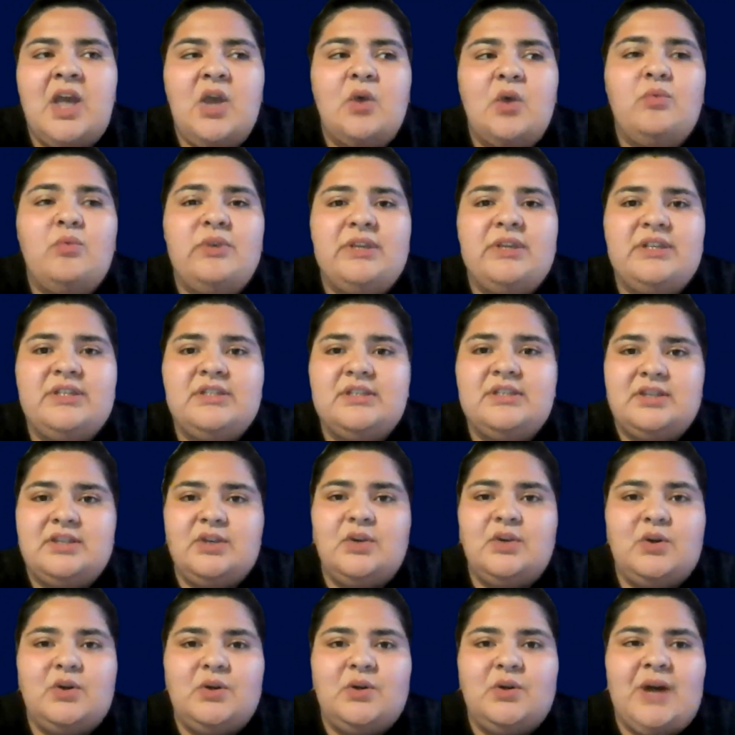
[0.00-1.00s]
we
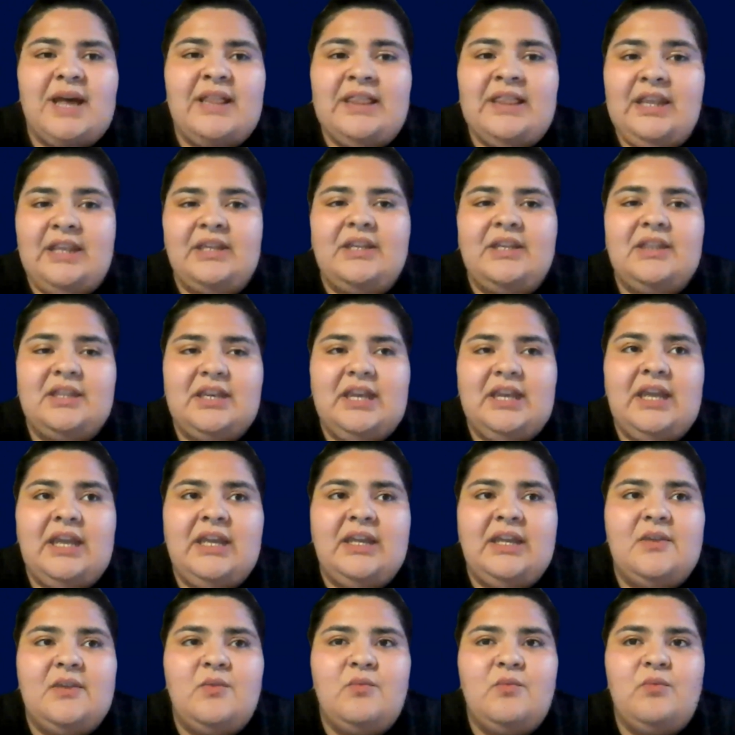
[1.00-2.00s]
still, at the end of the
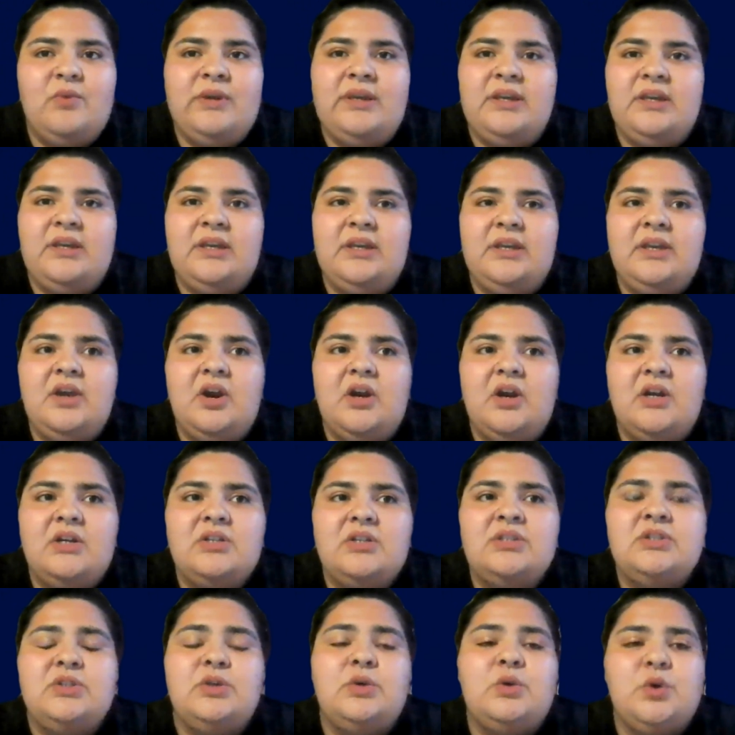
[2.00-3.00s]
day, we are
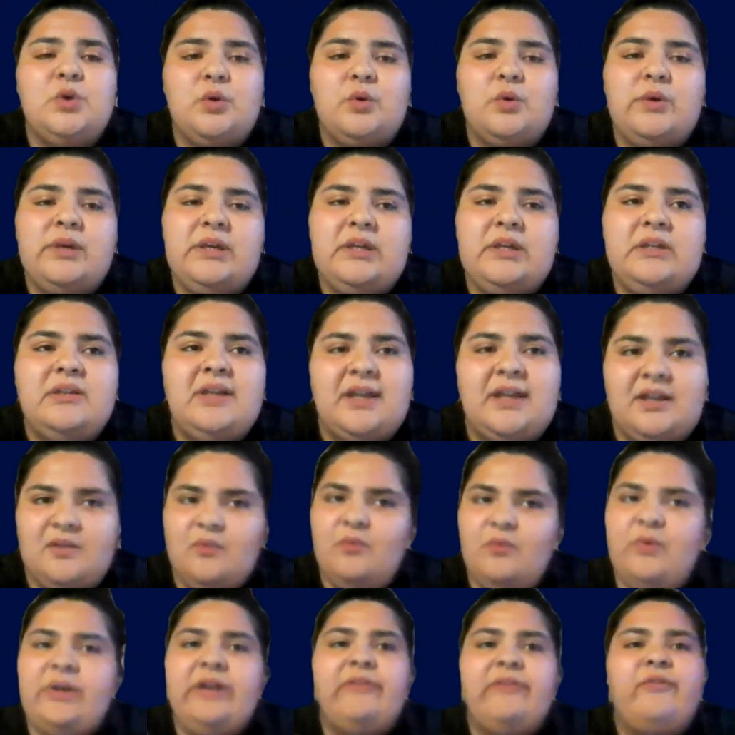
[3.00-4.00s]
still going, like,
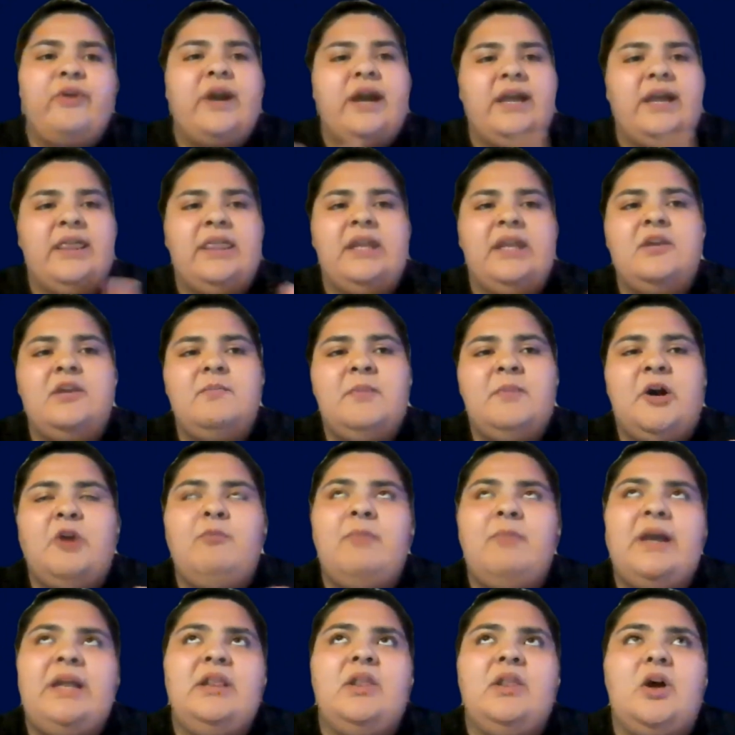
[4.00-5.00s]
whenever I think about
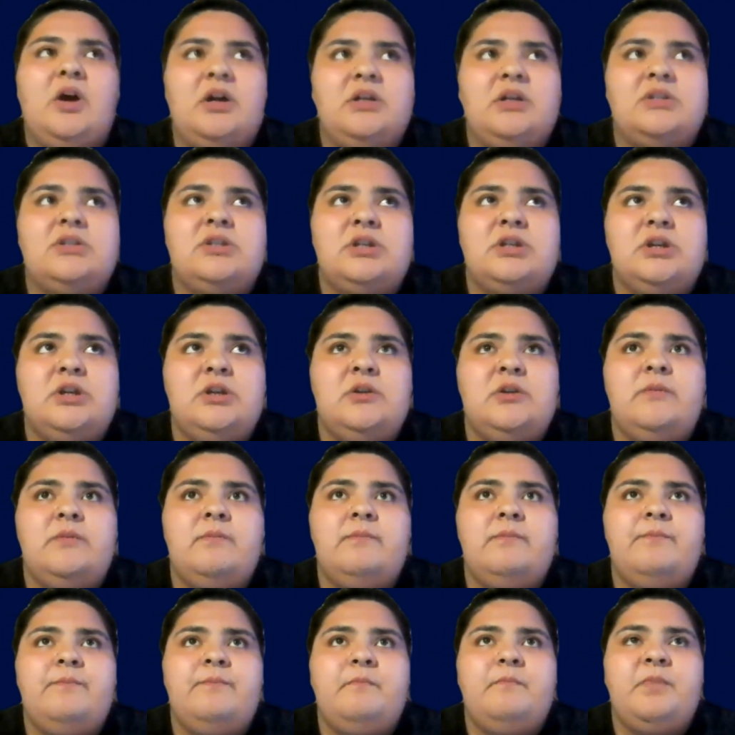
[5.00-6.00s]
my
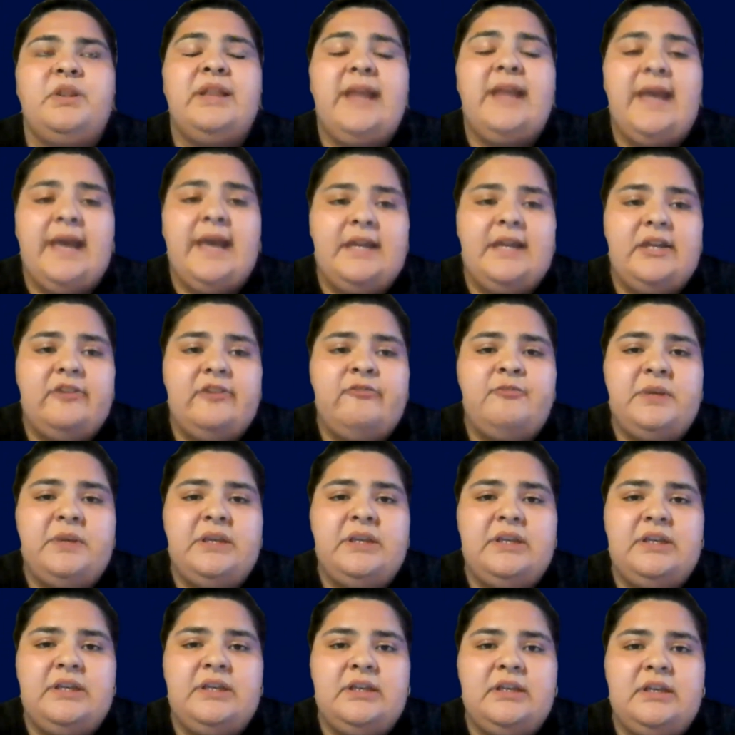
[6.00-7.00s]
long-term plan
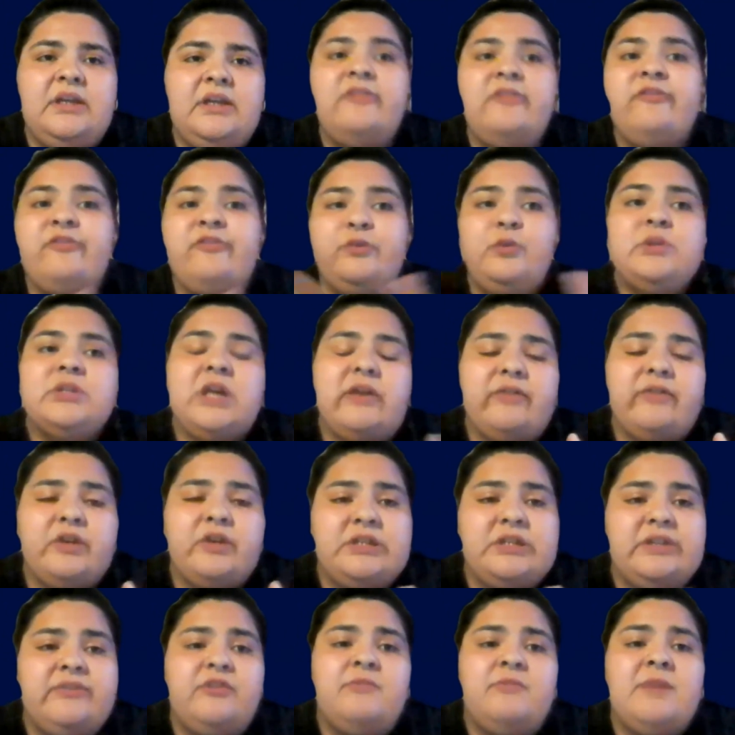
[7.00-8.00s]
of food
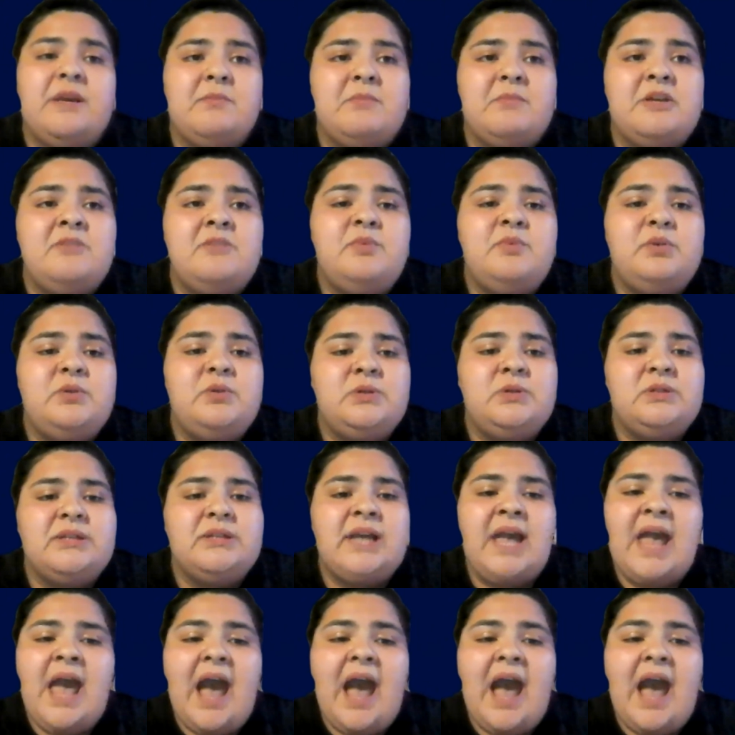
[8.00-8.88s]
sovereignty for my peoples,